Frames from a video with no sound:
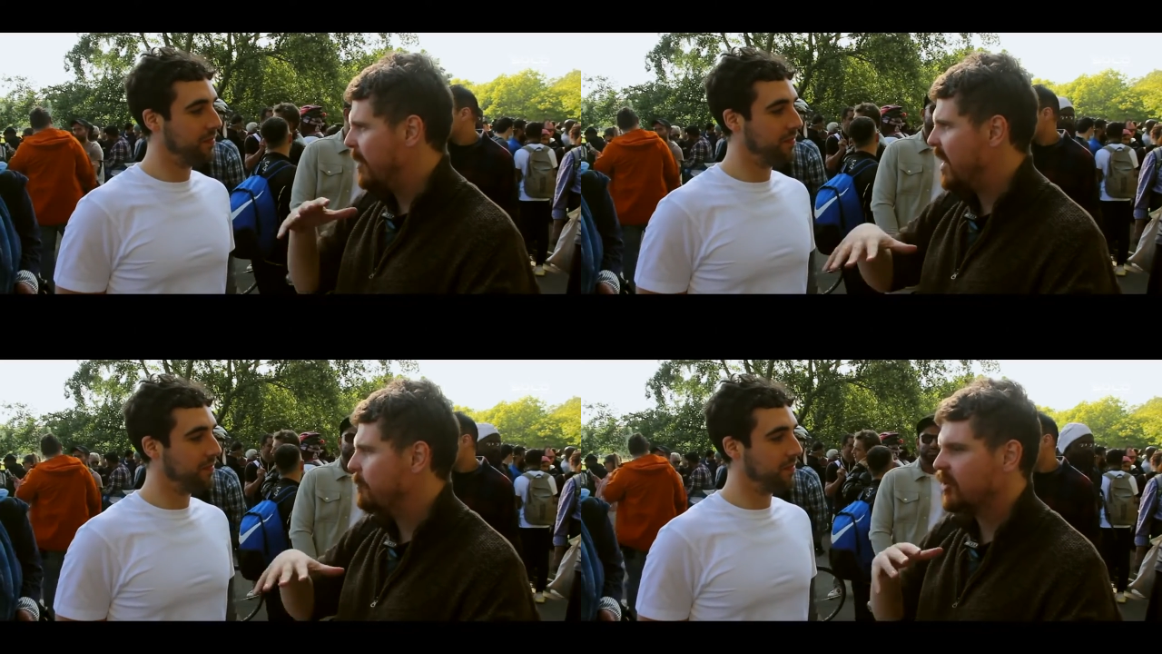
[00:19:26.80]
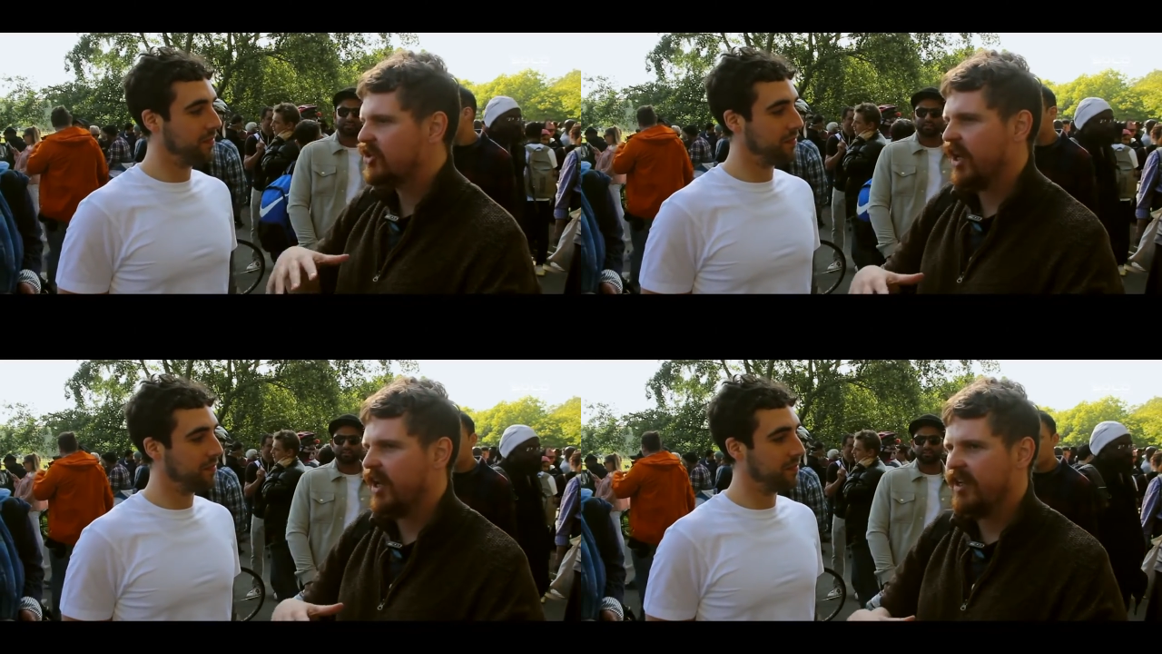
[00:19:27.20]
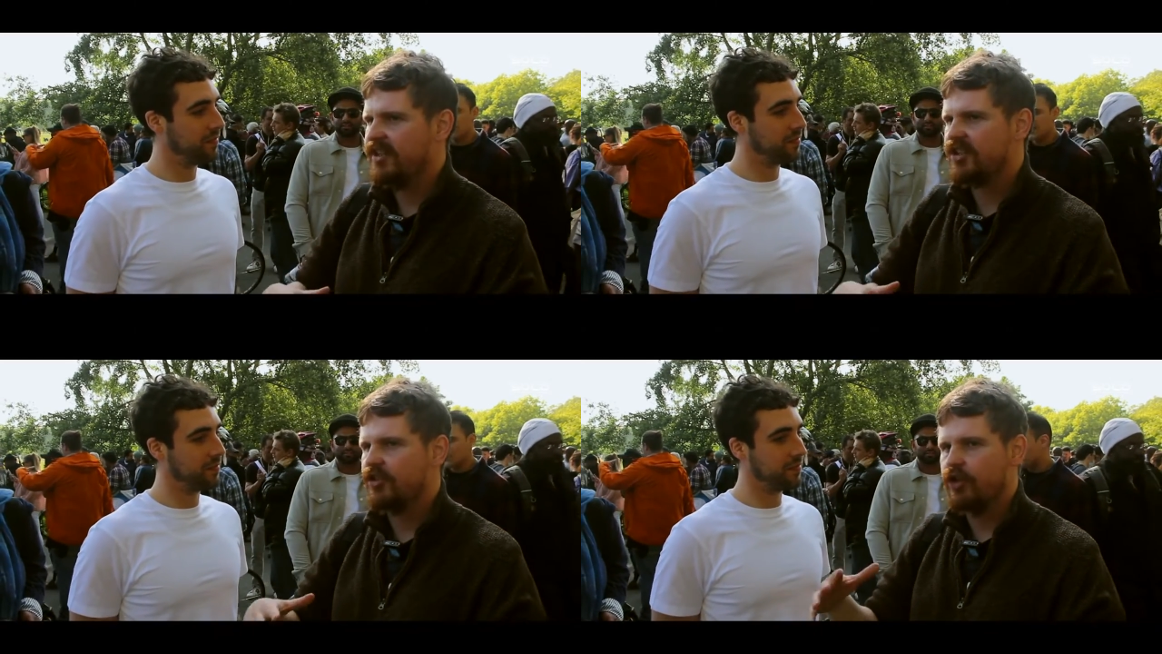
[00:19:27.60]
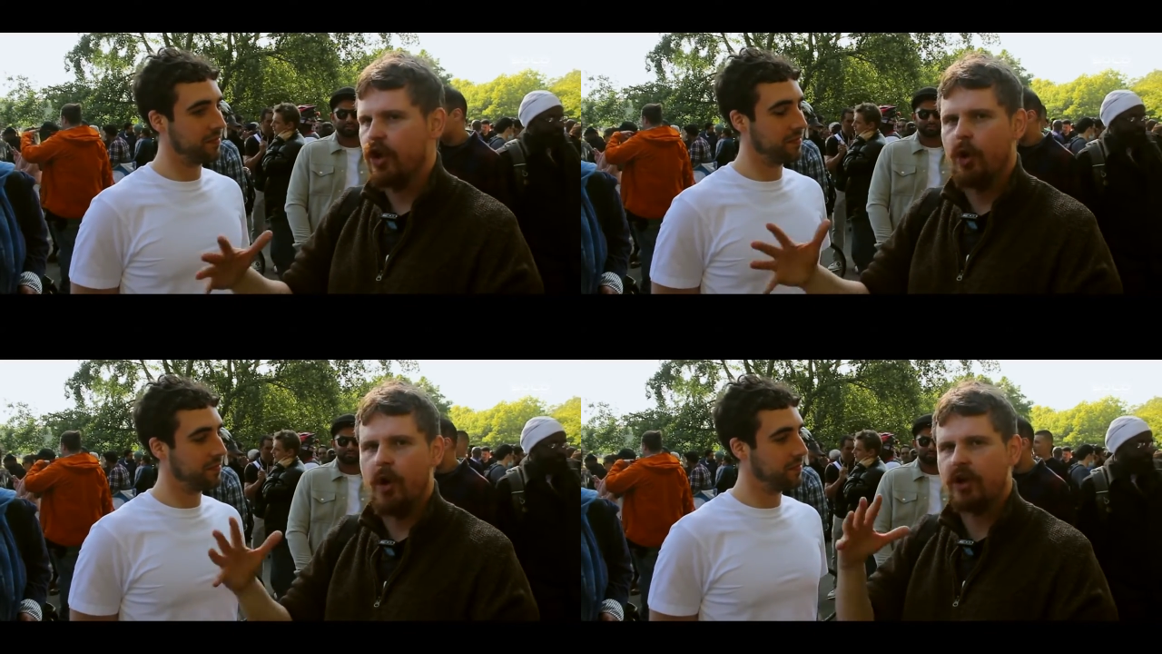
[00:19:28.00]
Speaker 1: the Bible says
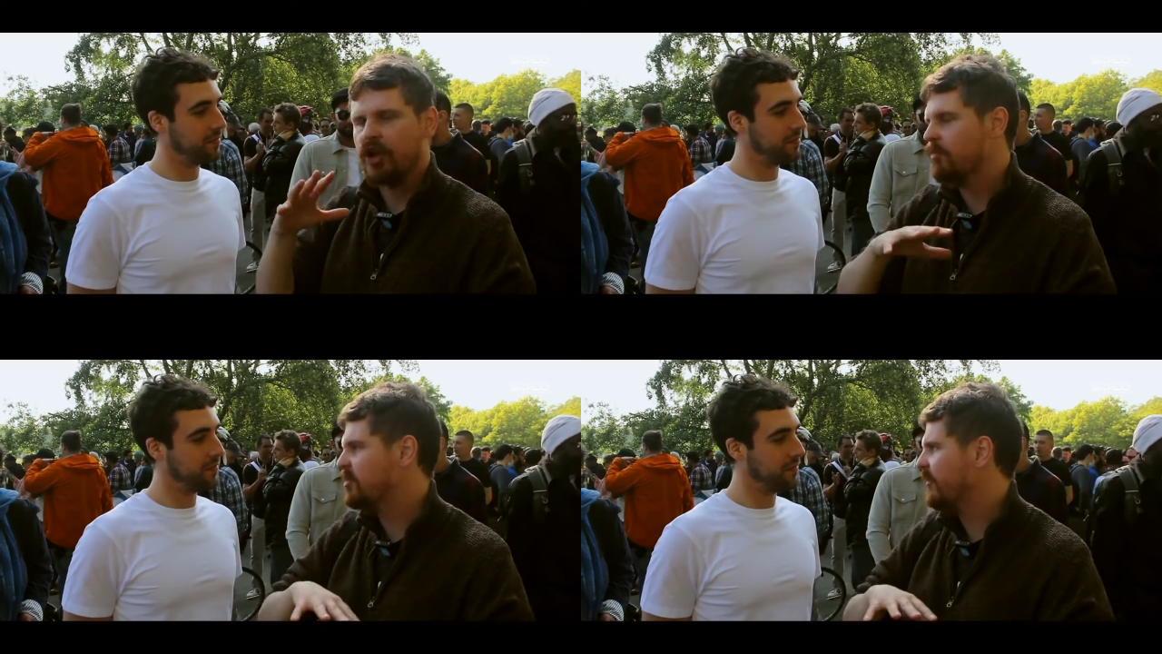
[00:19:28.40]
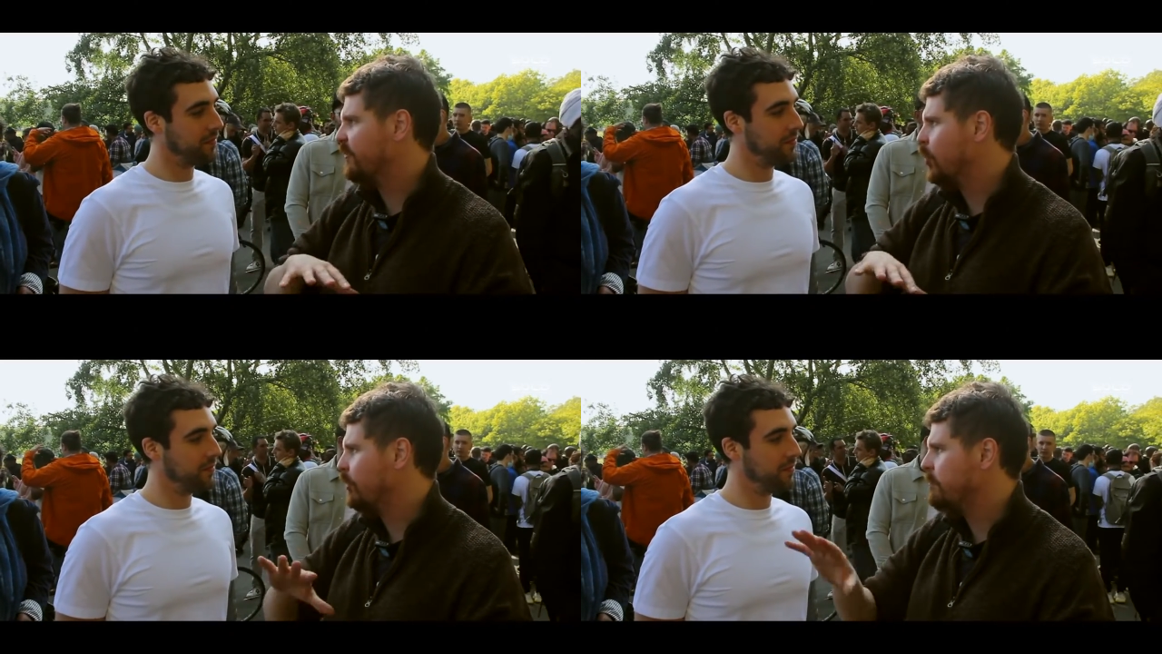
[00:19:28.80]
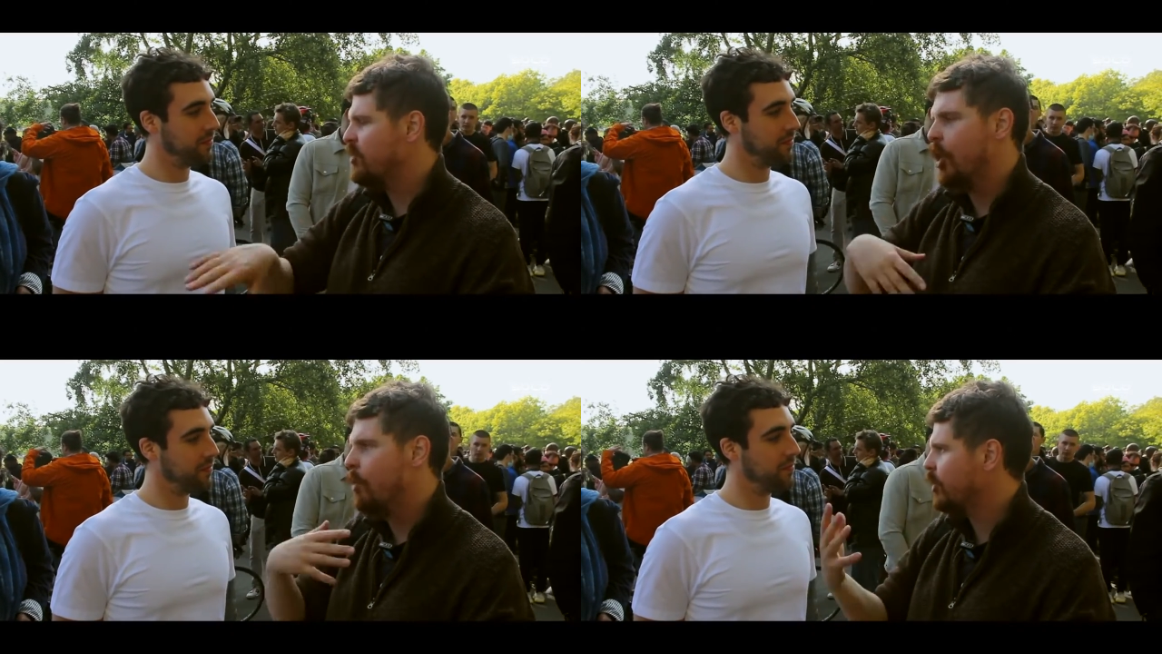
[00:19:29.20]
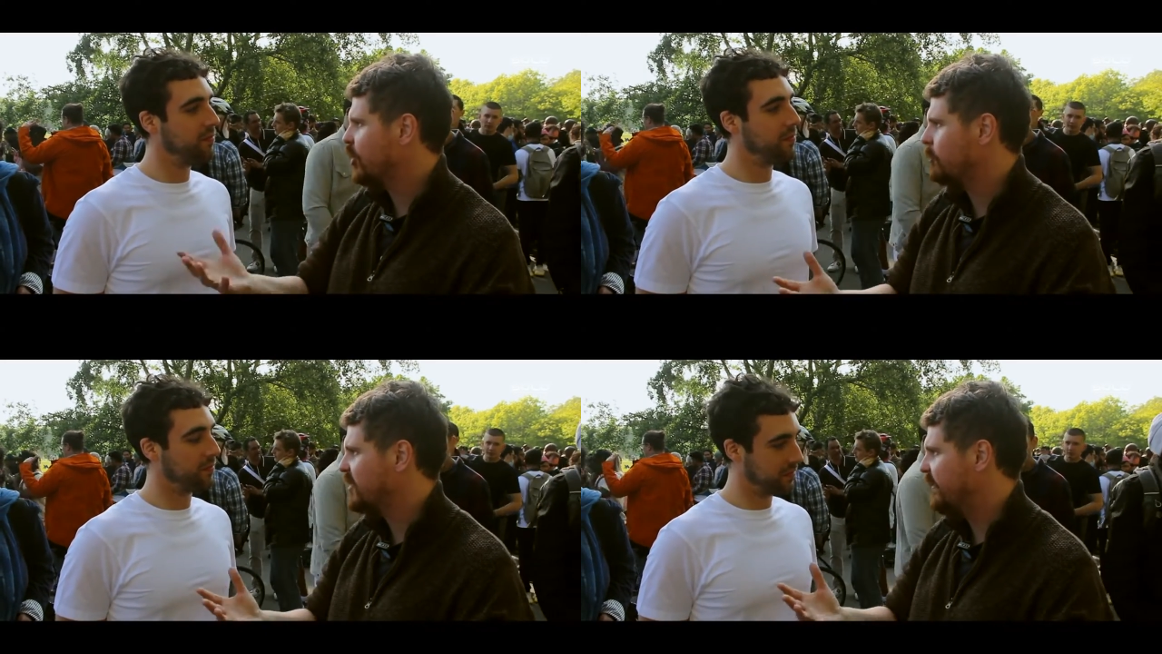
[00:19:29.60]
no one comes before him, no one
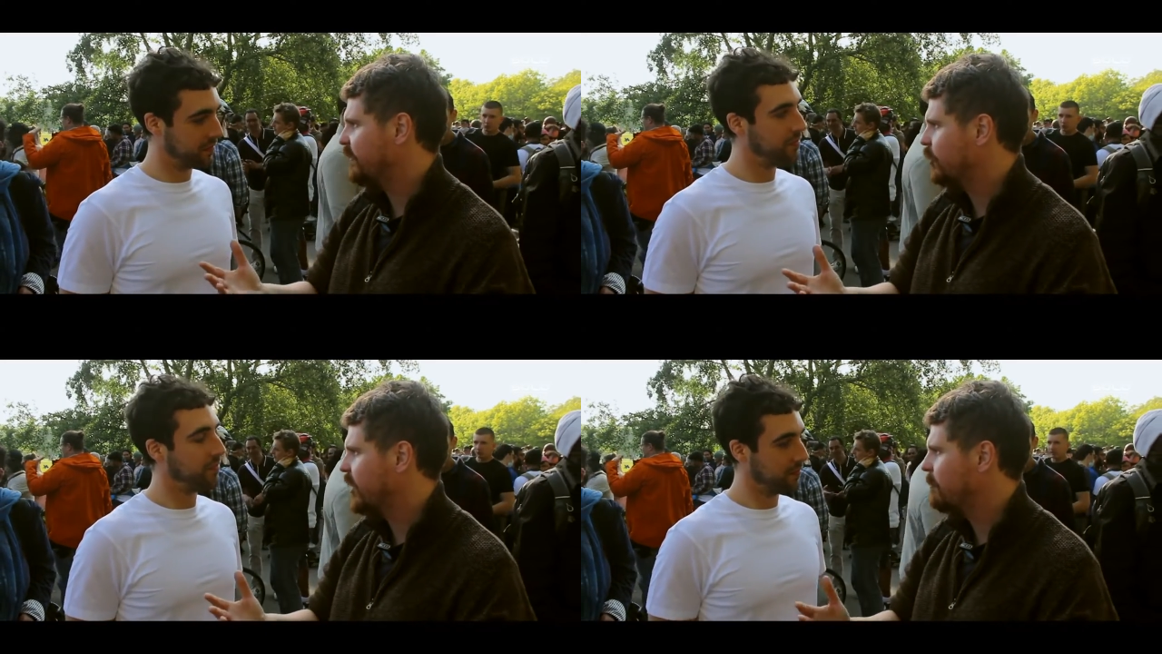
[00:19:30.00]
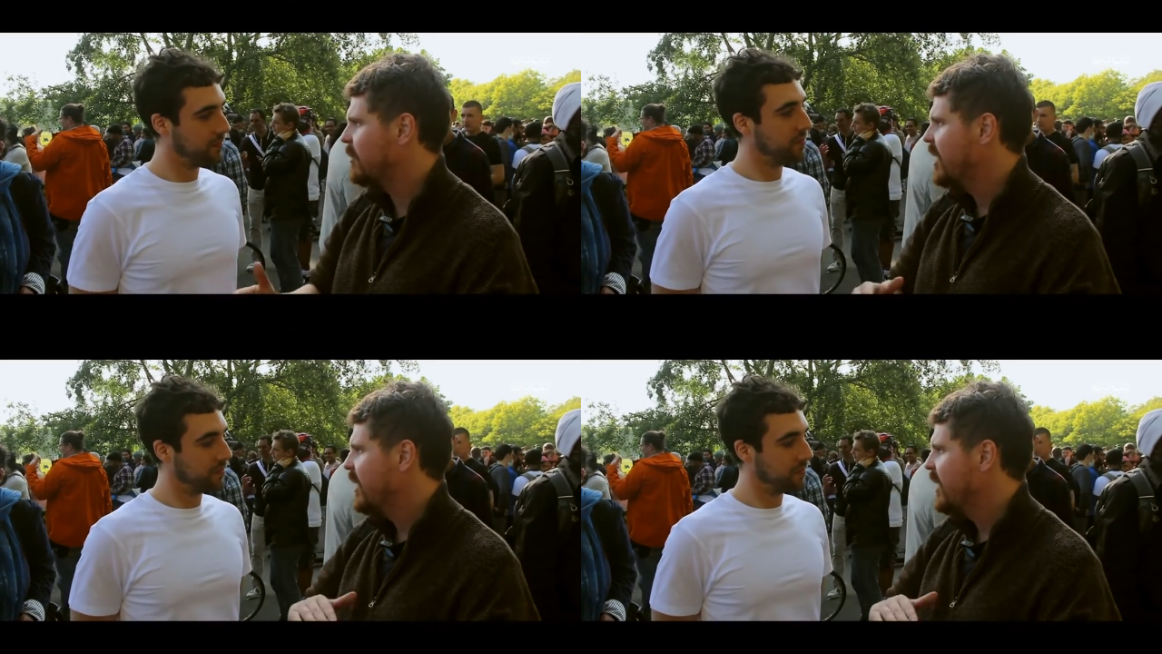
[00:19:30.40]
comes after him.